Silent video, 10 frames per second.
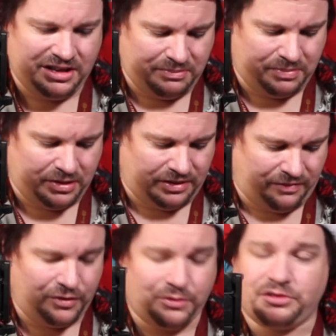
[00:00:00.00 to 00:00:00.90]
but the
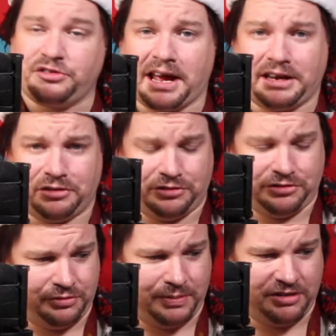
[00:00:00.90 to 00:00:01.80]
food standards,
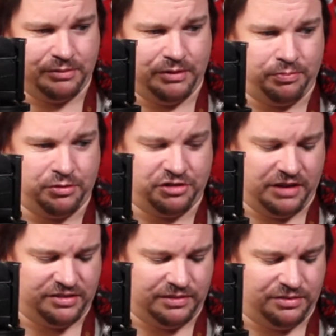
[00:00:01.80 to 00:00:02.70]
especially with
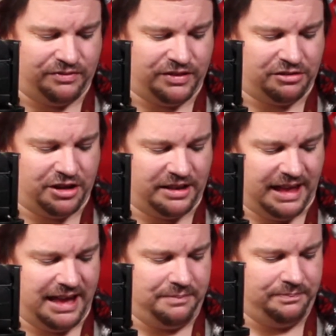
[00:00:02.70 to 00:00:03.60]
preservatives and things like
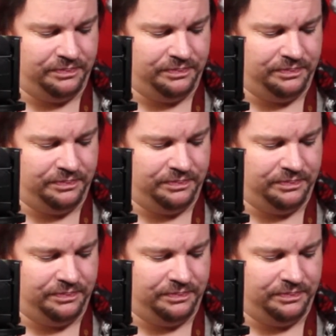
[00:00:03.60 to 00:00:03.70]
that,